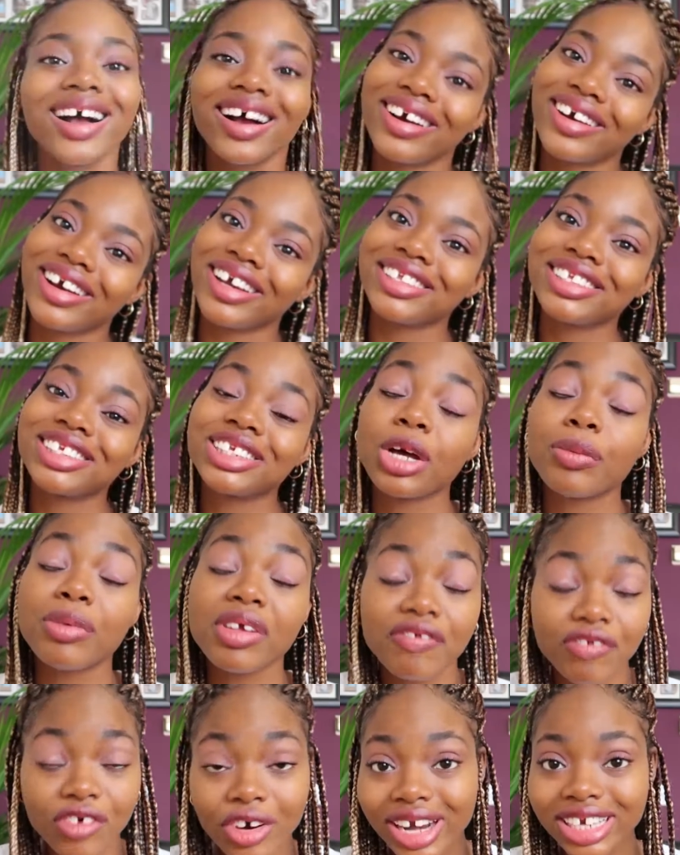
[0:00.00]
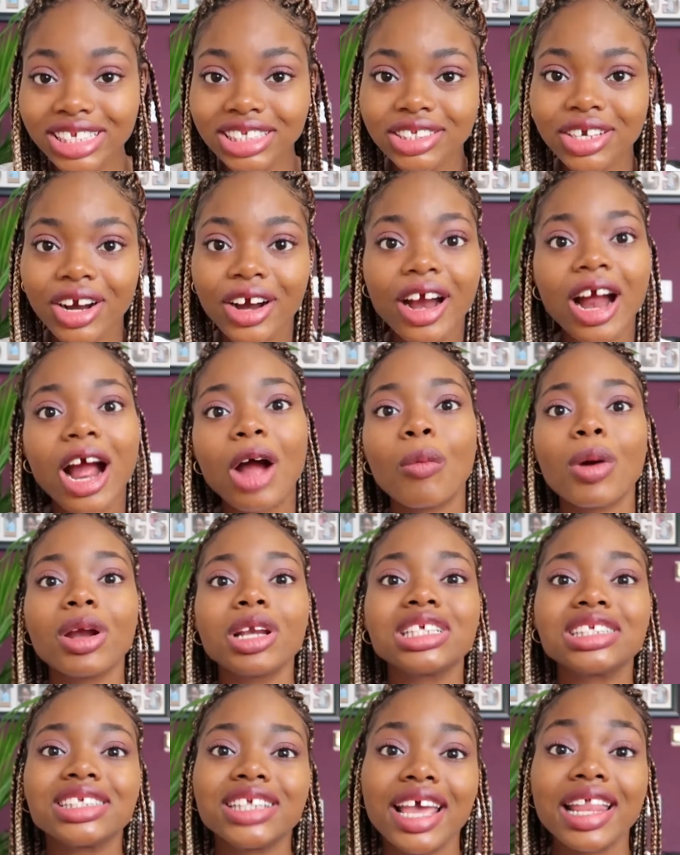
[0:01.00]
Alright, so before I start, I want
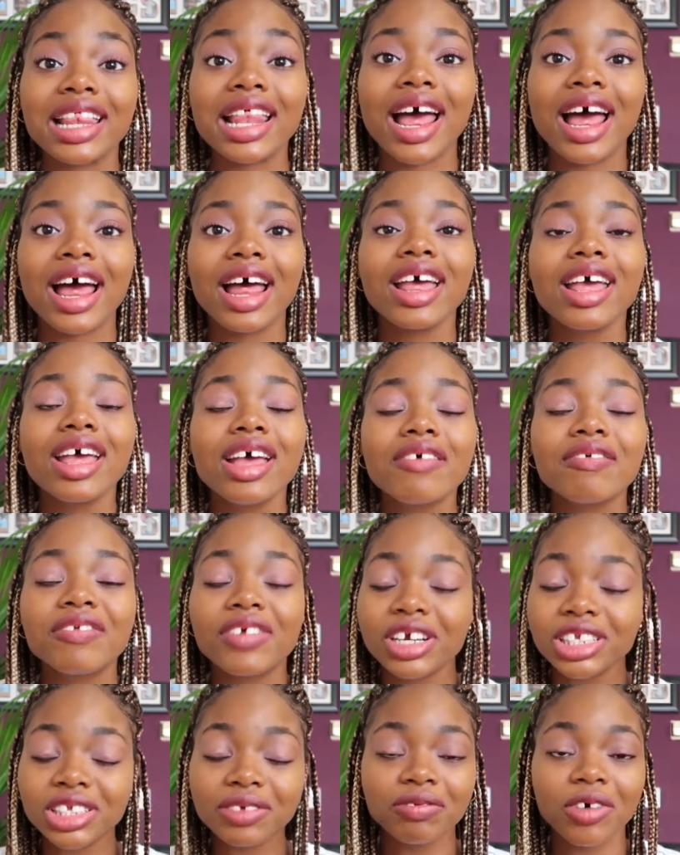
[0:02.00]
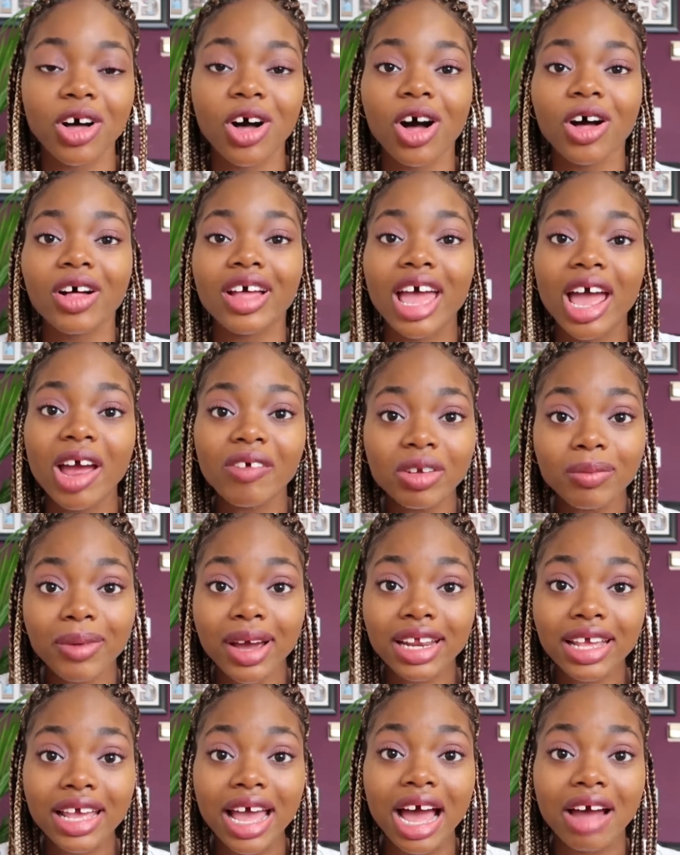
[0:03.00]
to say that first of all,
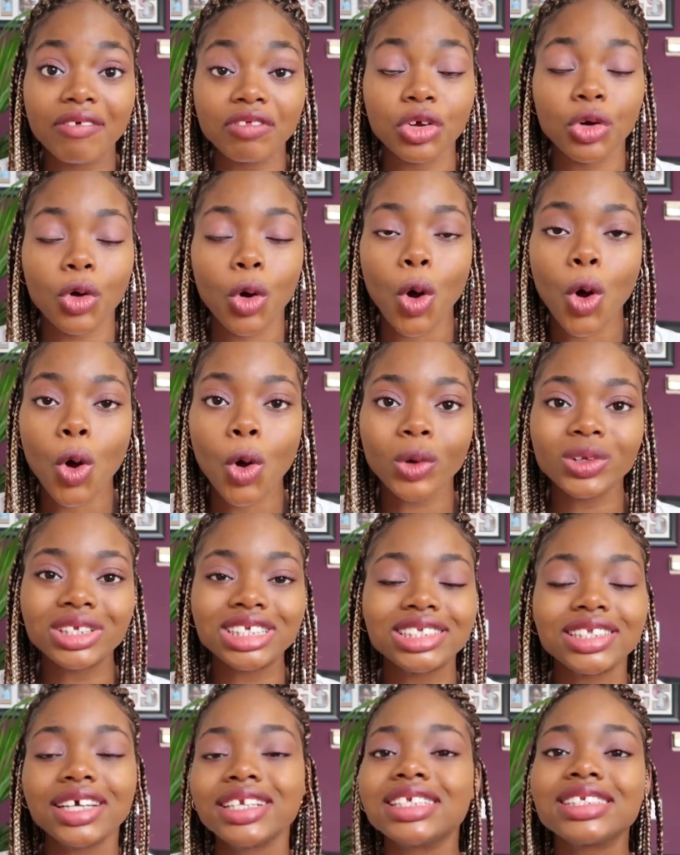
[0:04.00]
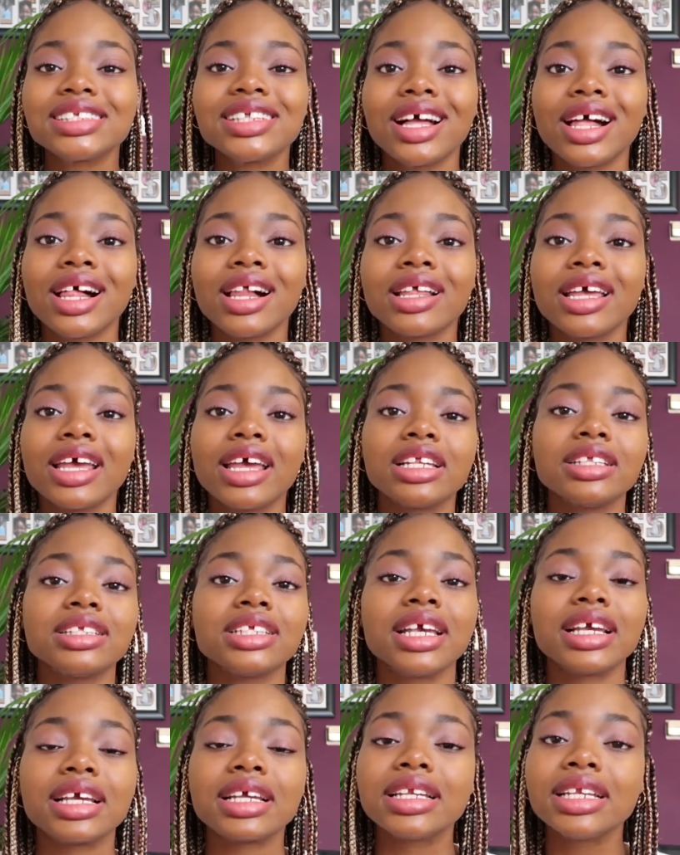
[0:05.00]
everybody have their own study style and
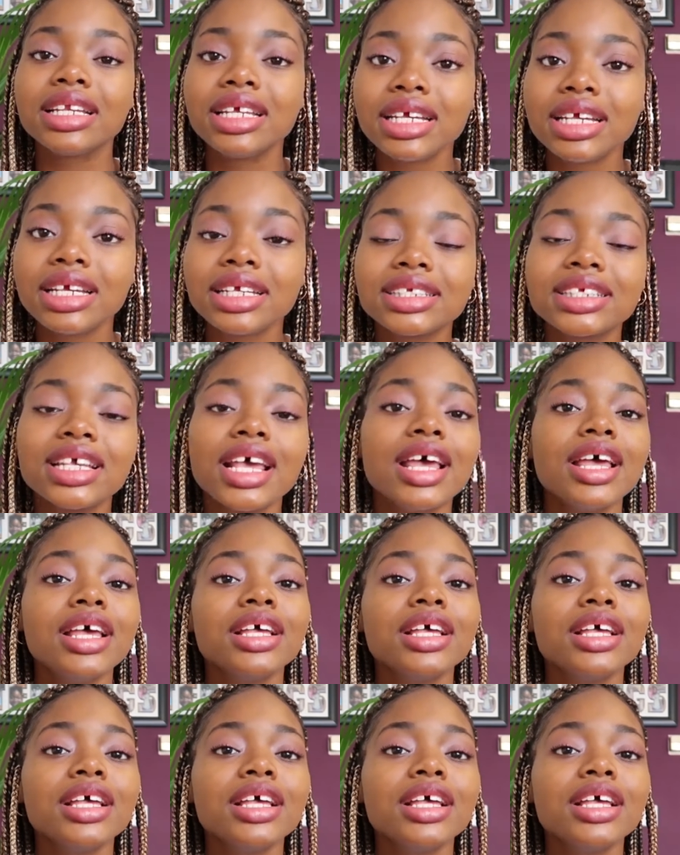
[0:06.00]
techniques.